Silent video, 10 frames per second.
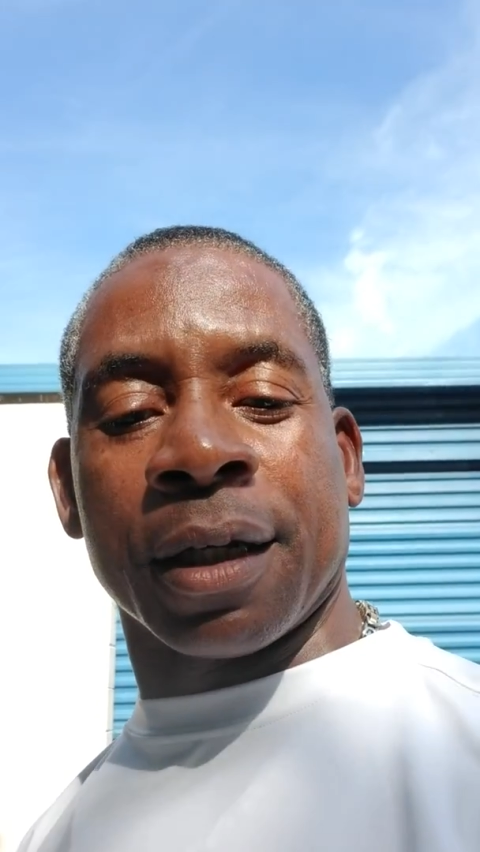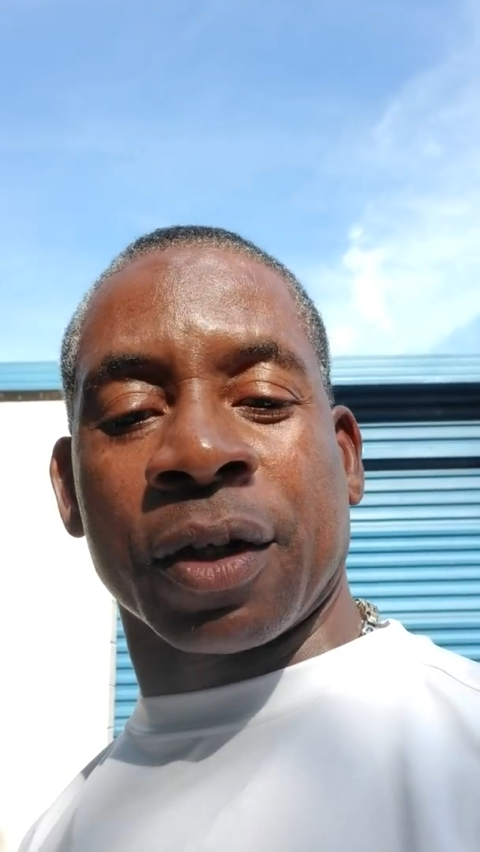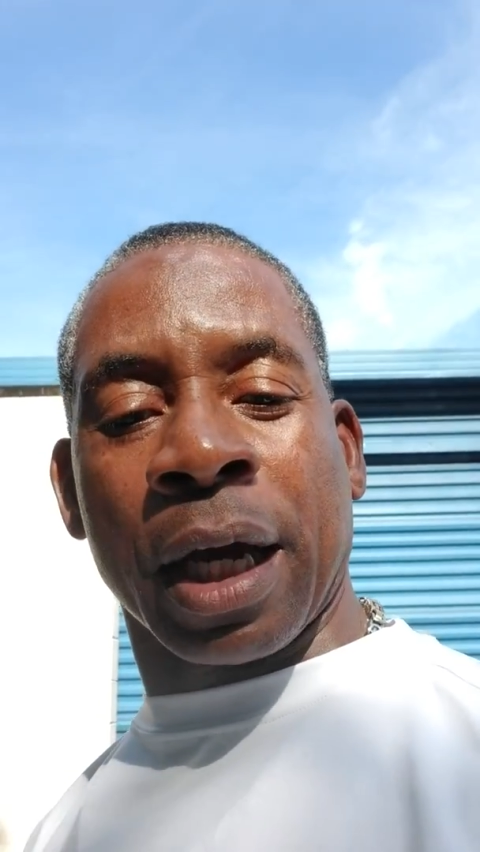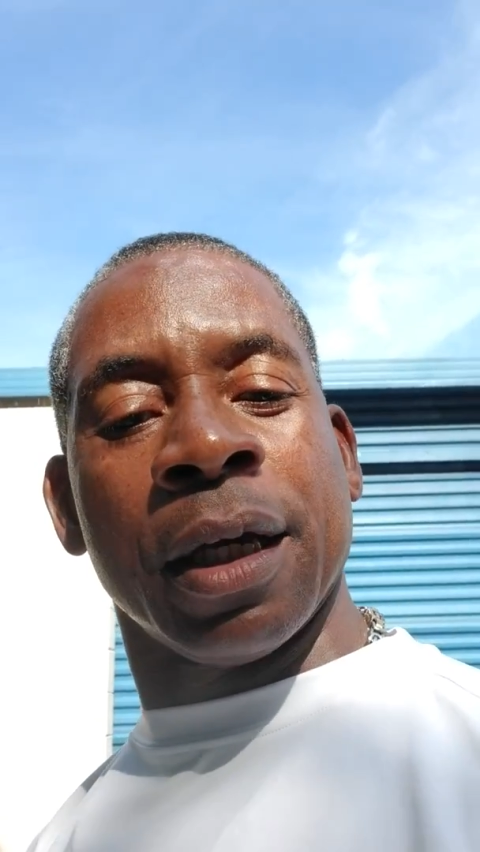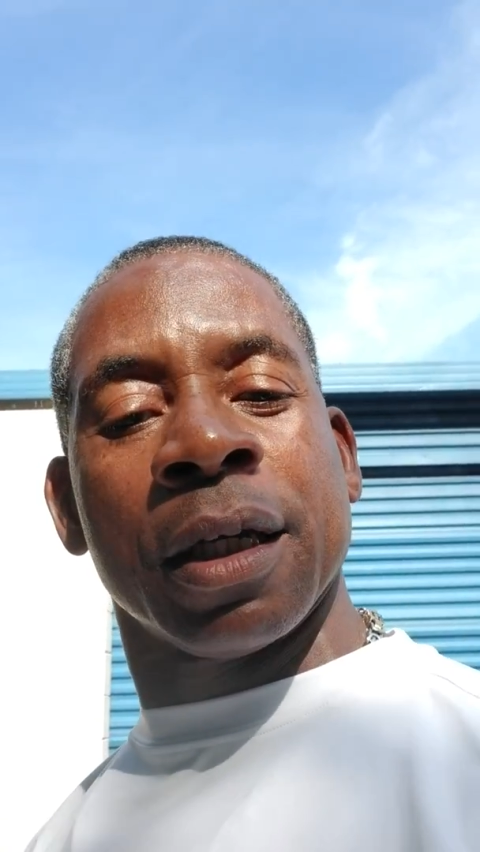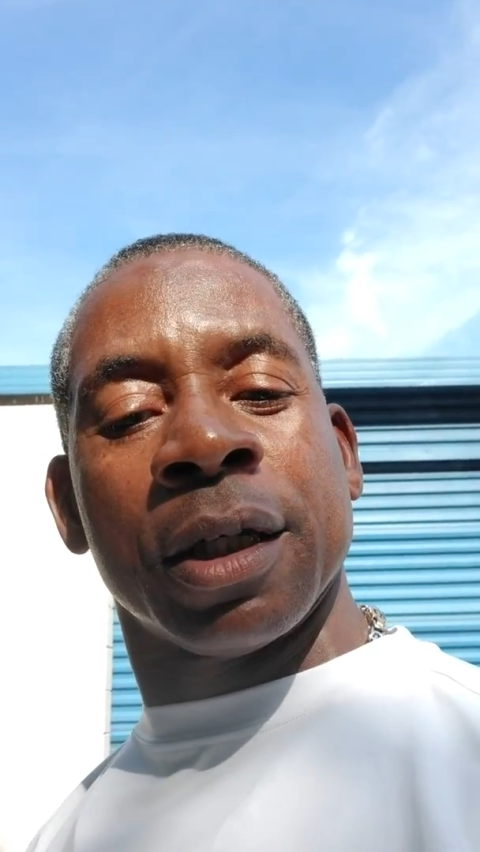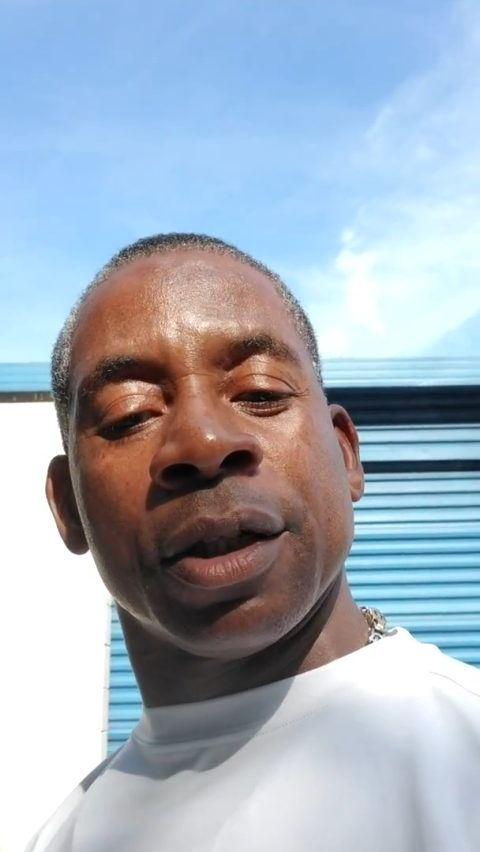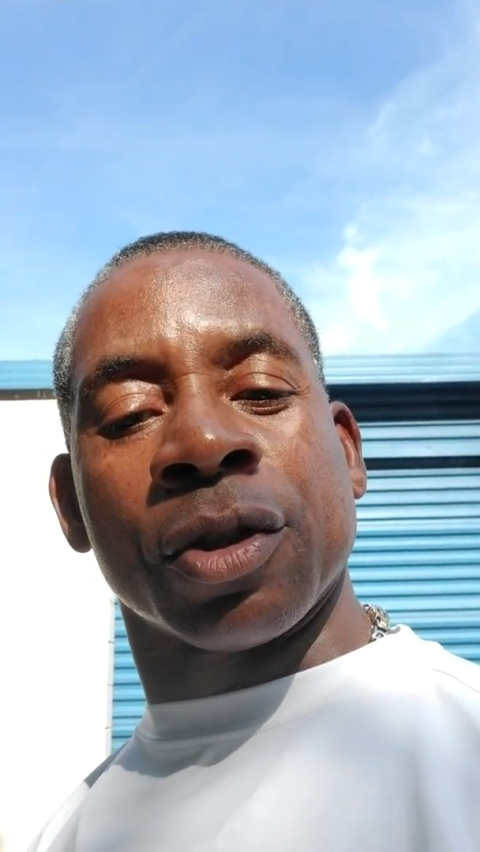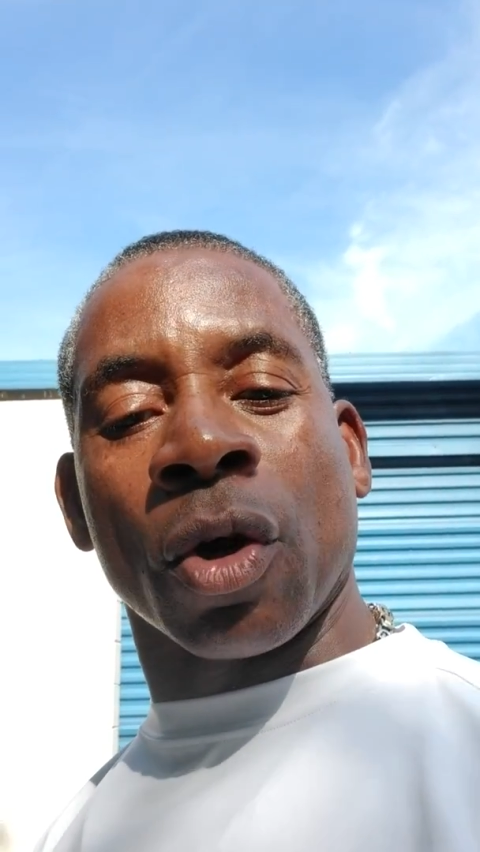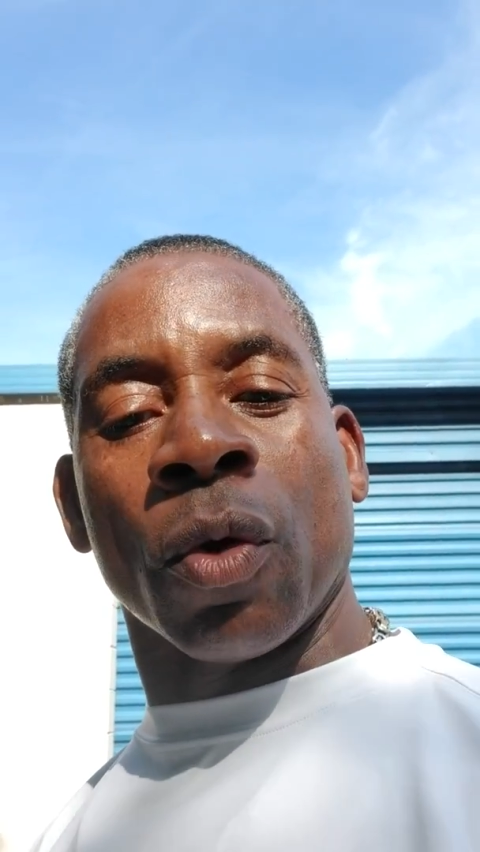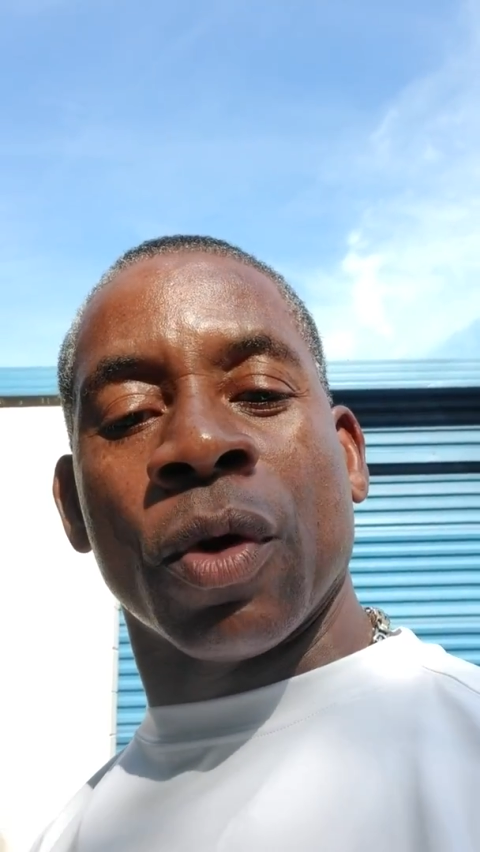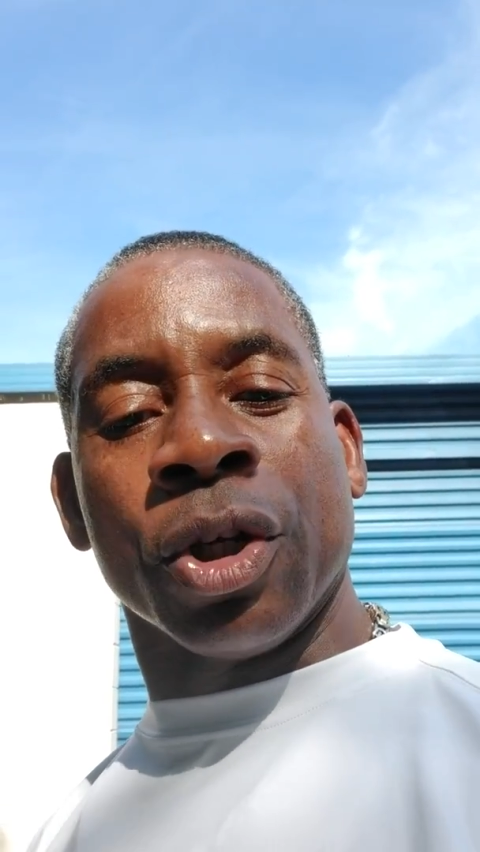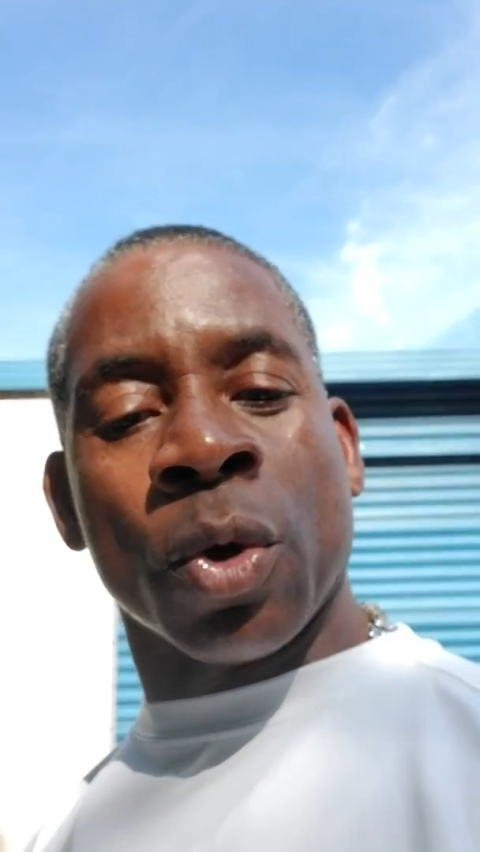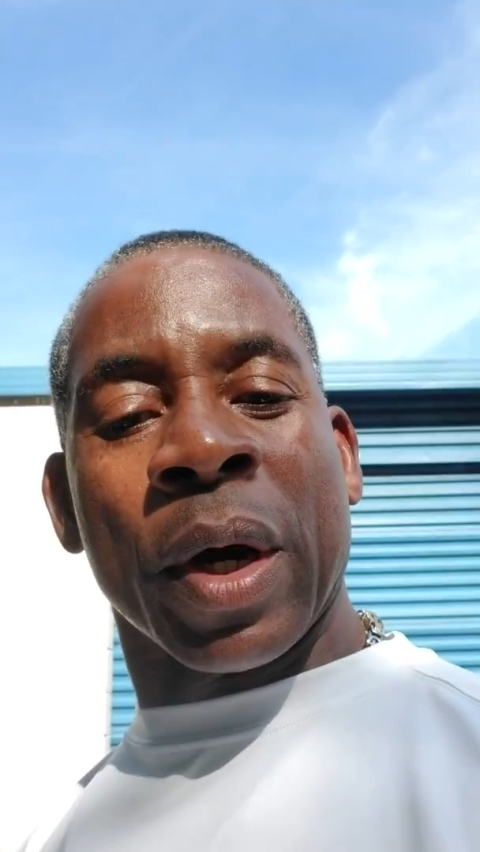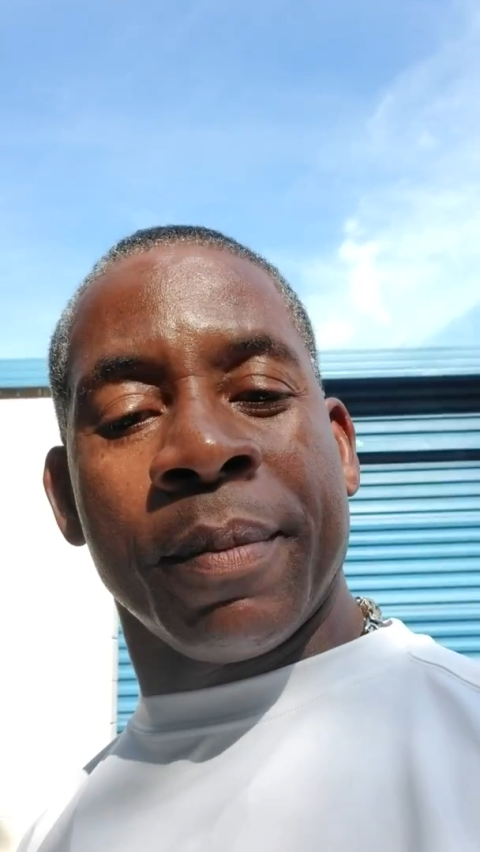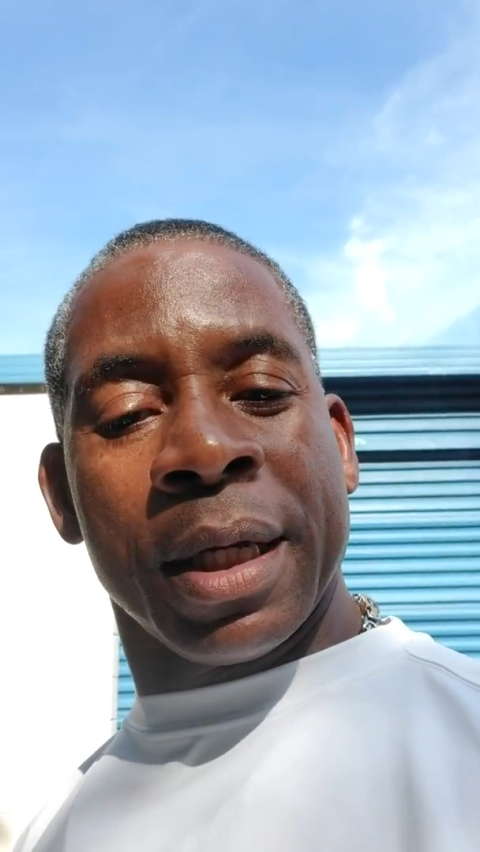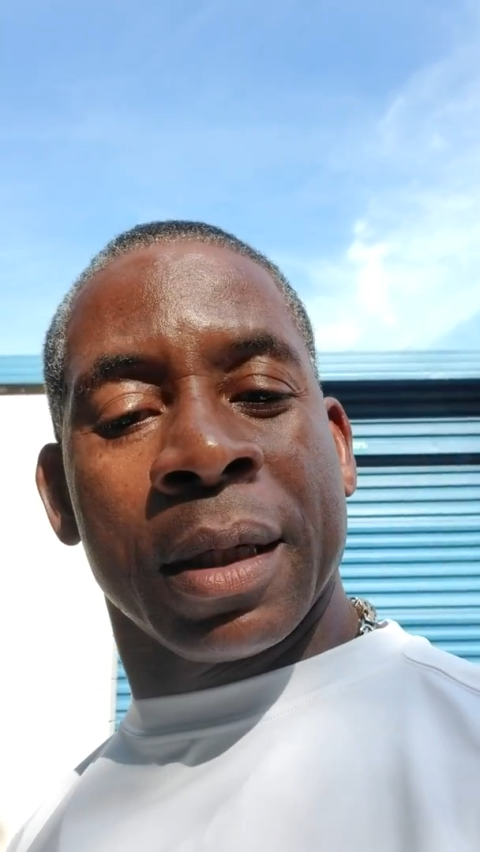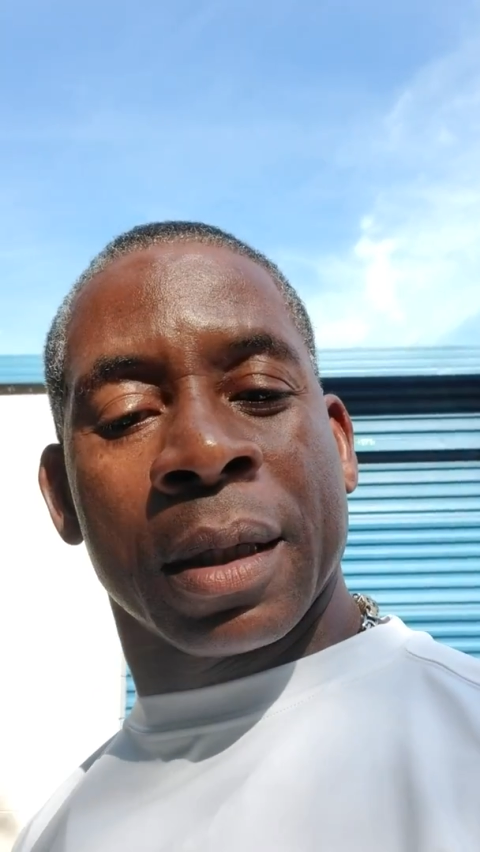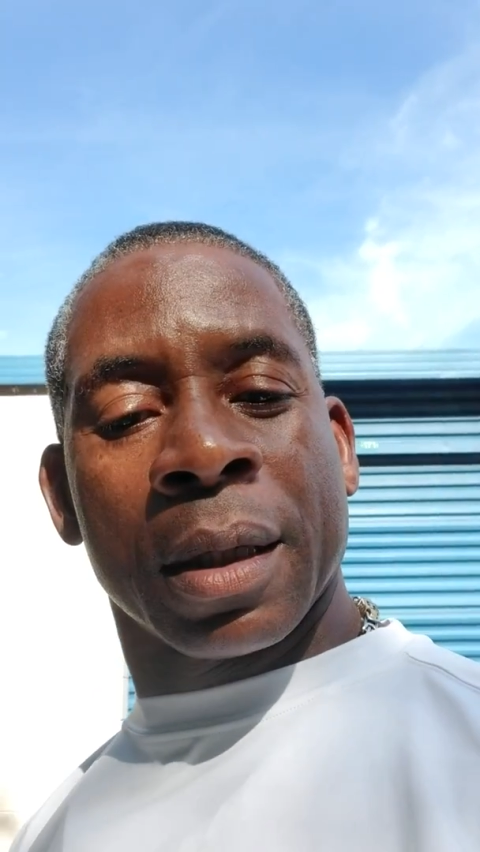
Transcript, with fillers: Okay? So, you with me?